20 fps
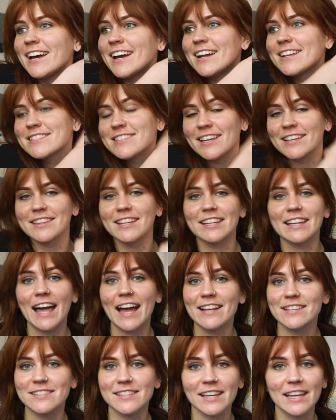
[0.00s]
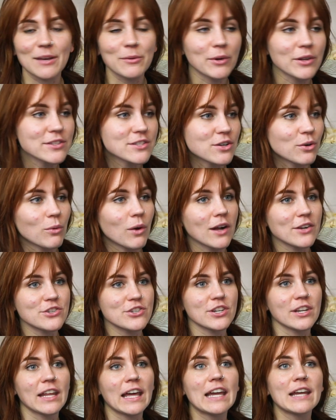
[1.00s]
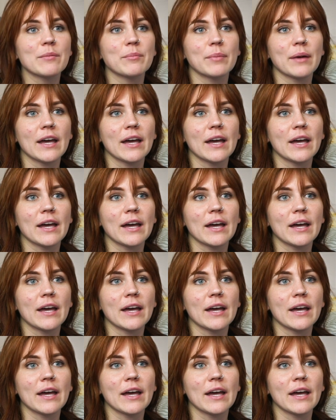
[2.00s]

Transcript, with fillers: It's like the last thing he wants to watch tonight,